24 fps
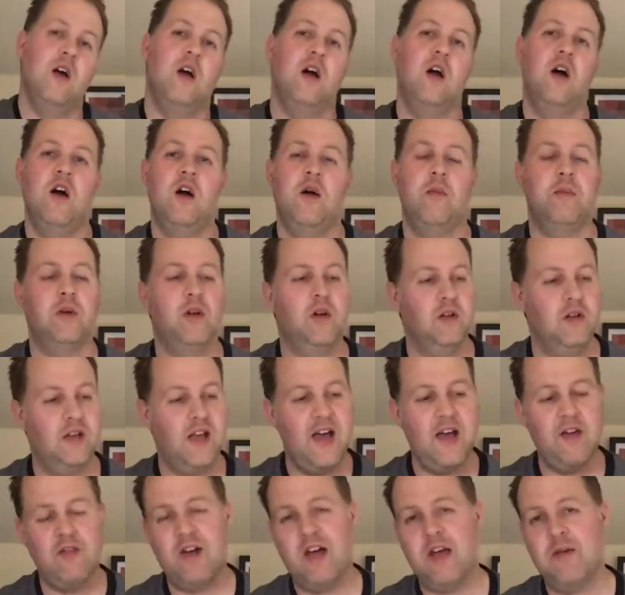But
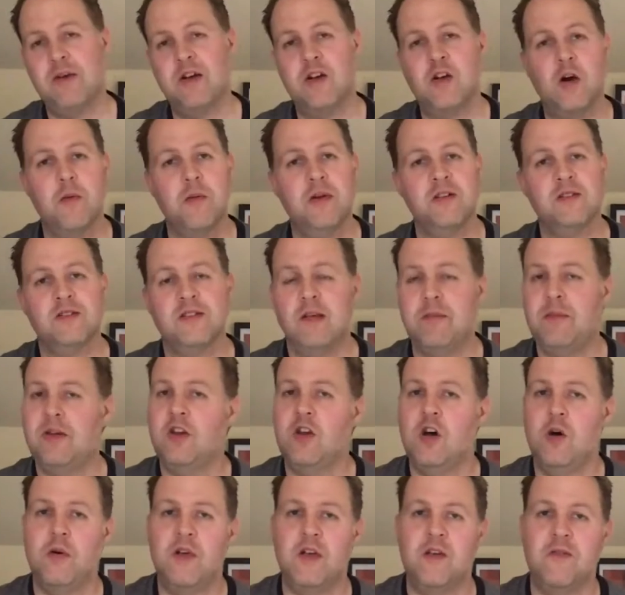yeah, write in my comments, let me
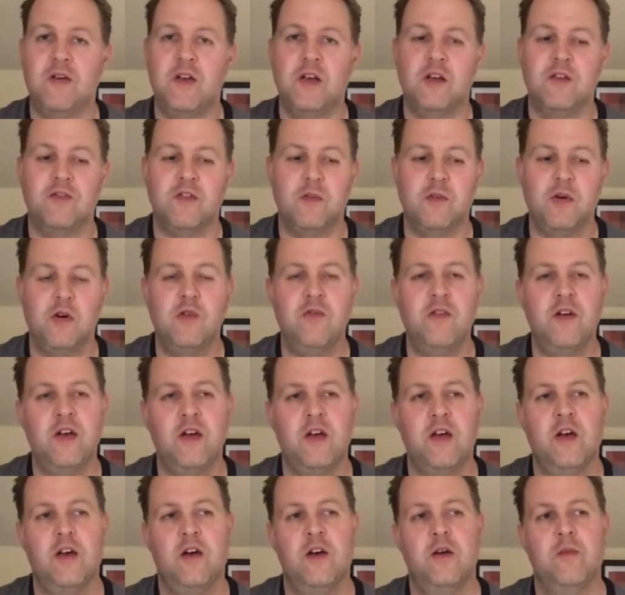know what you think of the
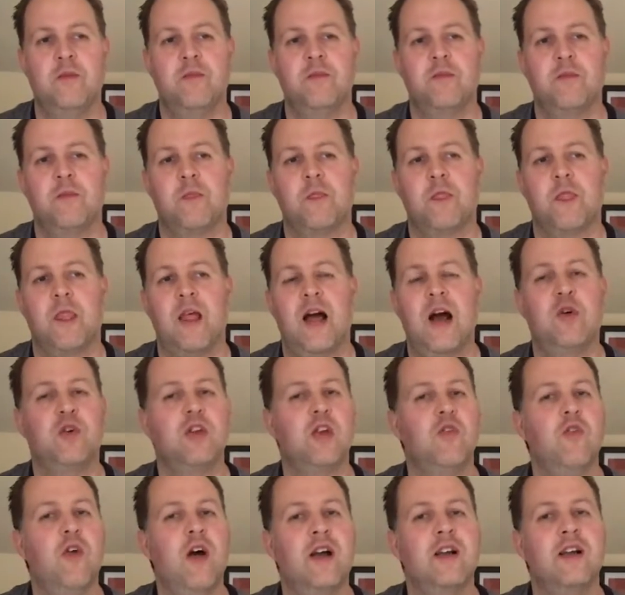movie. How
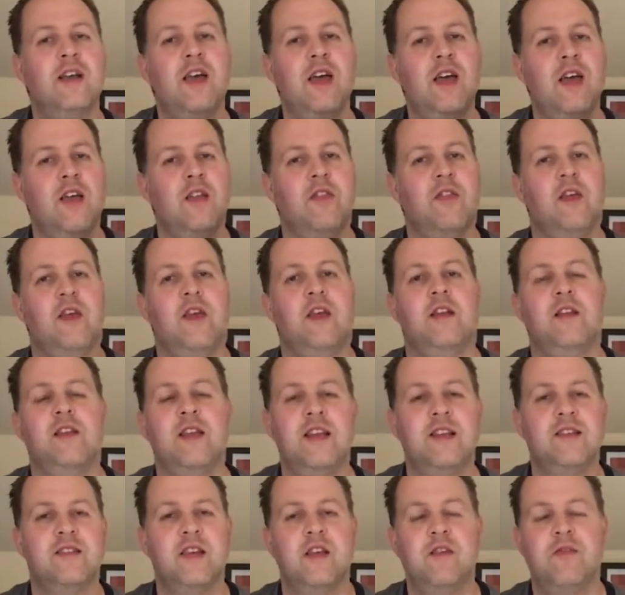do you rank it in the
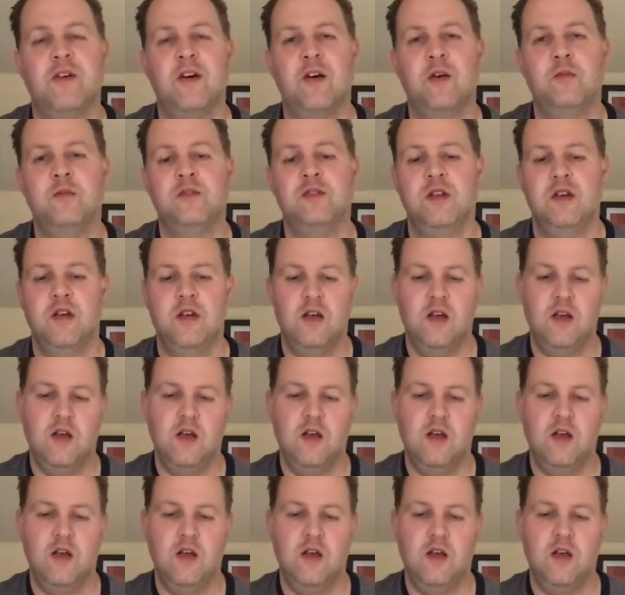DC films?